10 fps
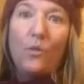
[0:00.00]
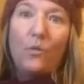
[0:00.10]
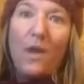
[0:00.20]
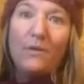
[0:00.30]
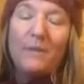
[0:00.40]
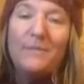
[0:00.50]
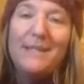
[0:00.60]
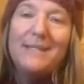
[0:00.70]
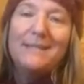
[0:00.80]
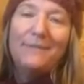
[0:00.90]
welcome
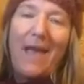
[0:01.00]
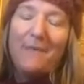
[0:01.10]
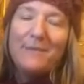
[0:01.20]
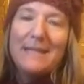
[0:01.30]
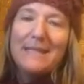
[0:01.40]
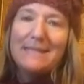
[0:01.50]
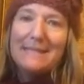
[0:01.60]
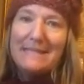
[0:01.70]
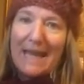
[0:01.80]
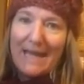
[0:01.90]
to this fabulous
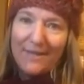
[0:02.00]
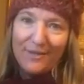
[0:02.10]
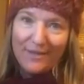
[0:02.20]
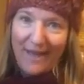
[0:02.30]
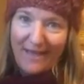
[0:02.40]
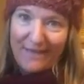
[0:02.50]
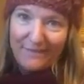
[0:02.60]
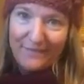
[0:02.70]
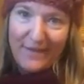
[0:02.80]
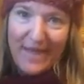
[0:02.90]
day in your
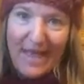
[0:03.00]
life.